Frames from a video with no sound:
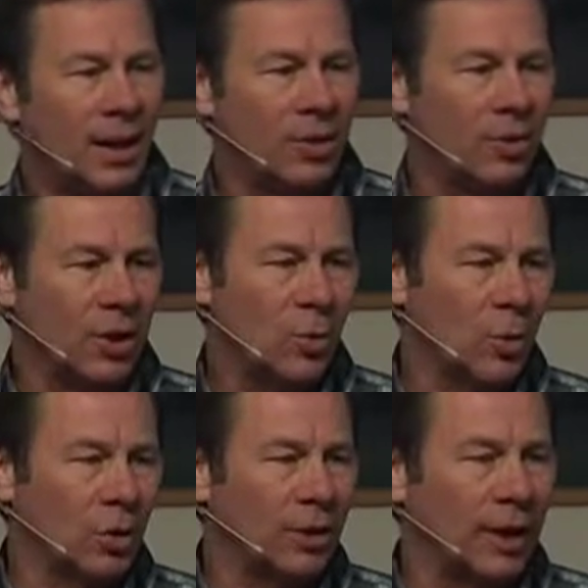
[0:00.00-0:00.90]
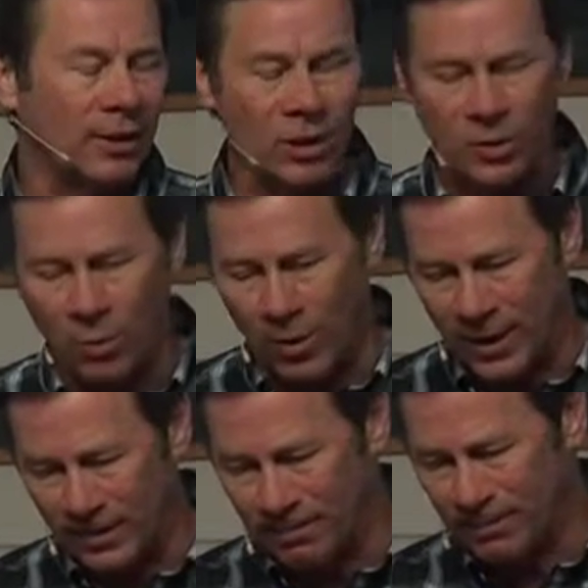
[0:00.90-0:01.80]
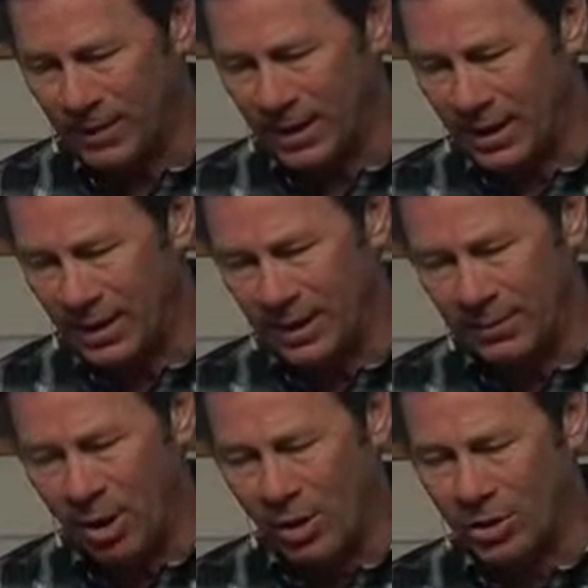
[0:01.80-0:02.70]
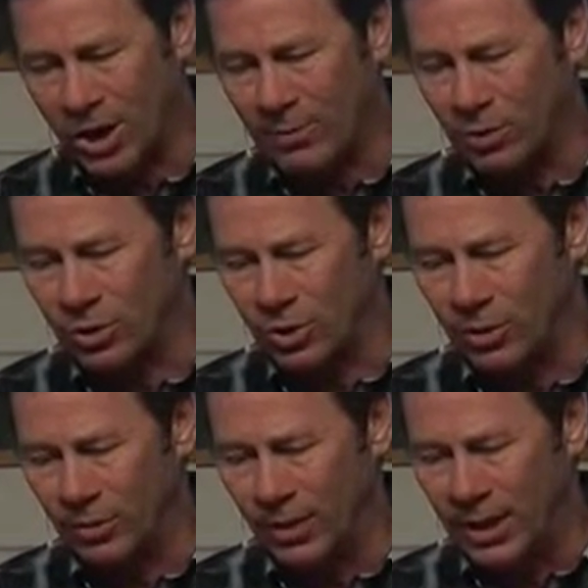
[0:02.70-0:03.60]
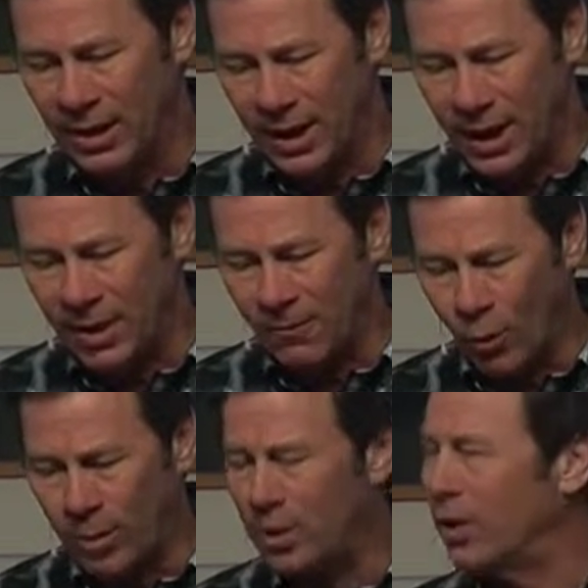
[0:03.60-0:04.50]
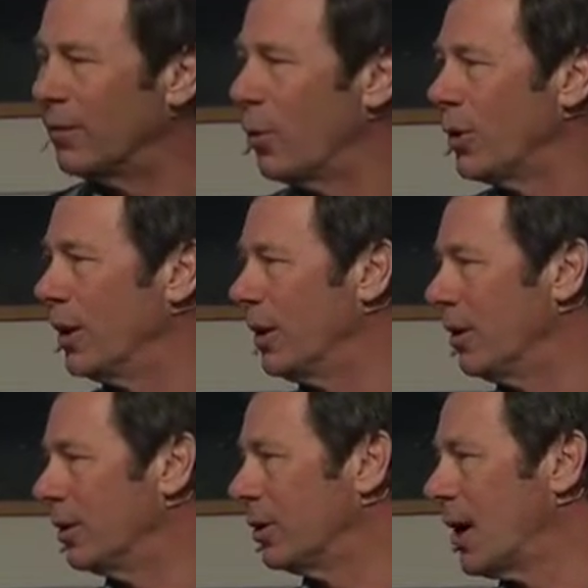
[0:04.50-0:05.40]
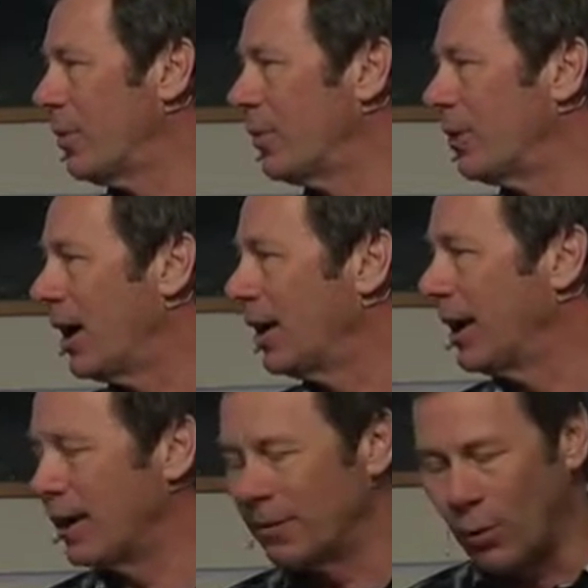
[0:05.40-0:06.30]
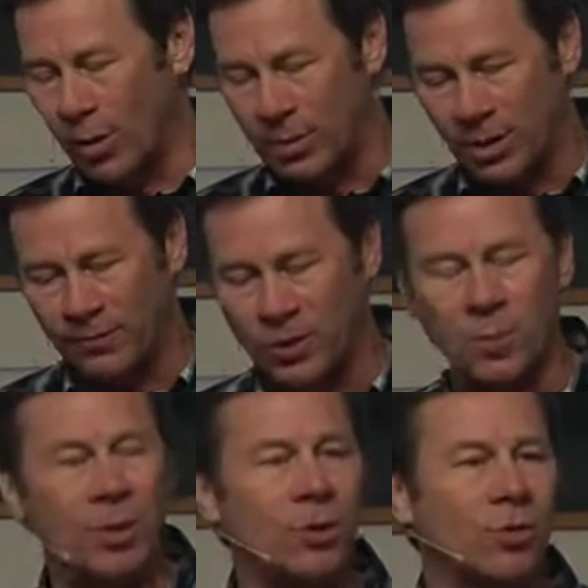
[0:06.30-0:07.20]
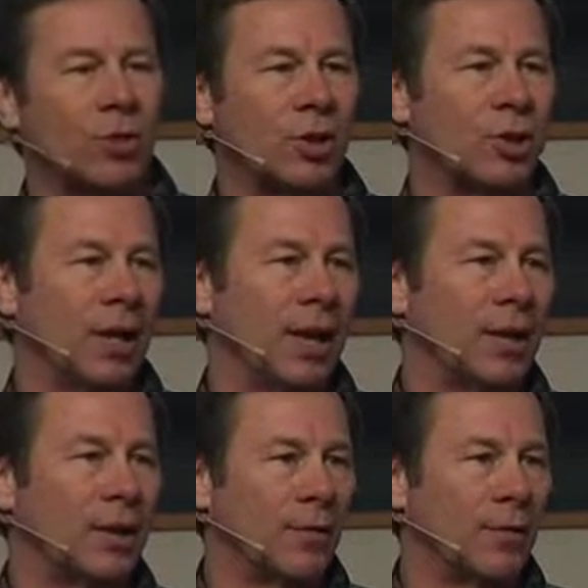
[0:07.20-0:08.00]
And so that's what we're going to look at this morning. Uh, in Mark chapter 2. Now, I got a formula for you here at the top of your outline a formula for spiritual success.